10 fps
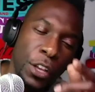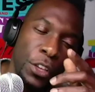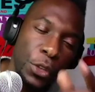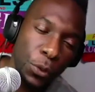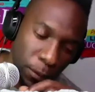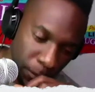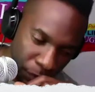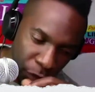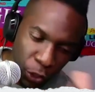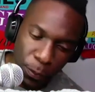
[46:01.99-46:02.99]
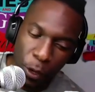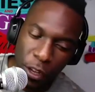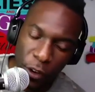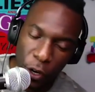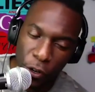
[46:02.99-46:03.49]
you. You spoke
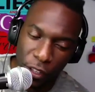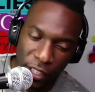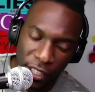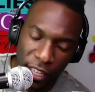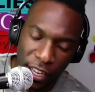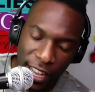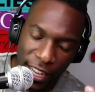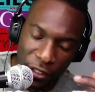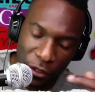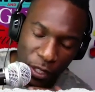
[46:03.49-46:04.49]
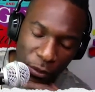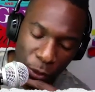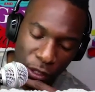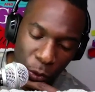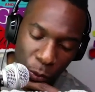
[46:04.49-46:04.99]
of early interactions with
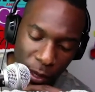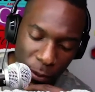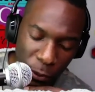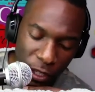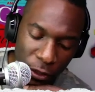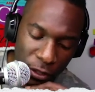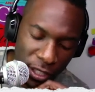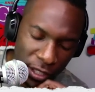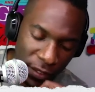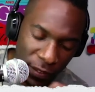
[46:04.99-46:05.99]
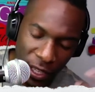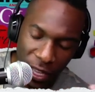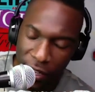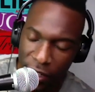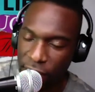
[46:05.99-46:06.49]
Lil Baby, with QC and stuff like that.
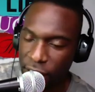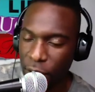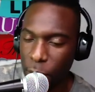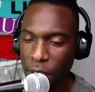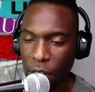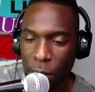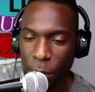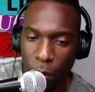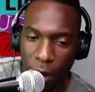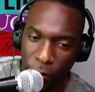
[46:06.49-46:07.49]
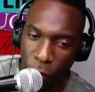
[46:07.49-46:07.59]
And it's, you know, he's only been rapping for